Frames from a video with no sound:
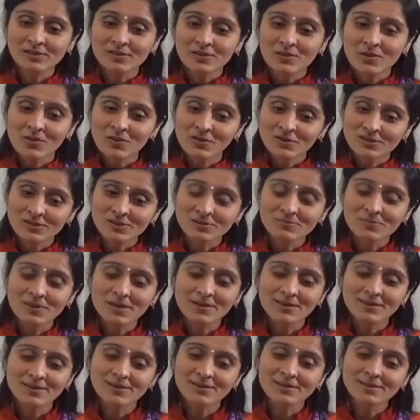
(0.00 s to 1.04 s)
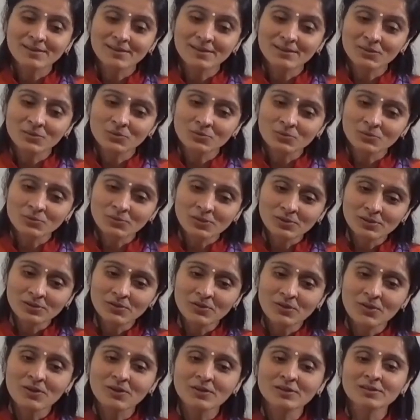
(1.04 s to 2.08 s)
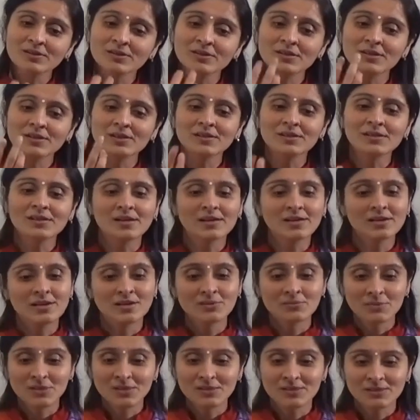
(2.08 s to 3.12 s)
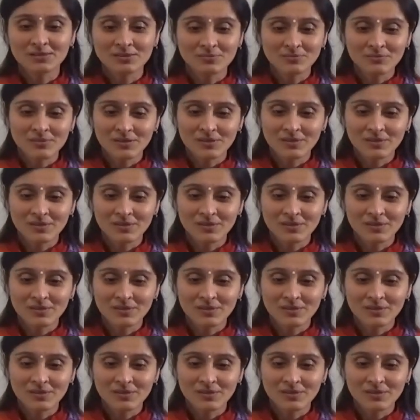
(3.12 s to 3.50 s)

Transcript: automatically you will not create agami karma.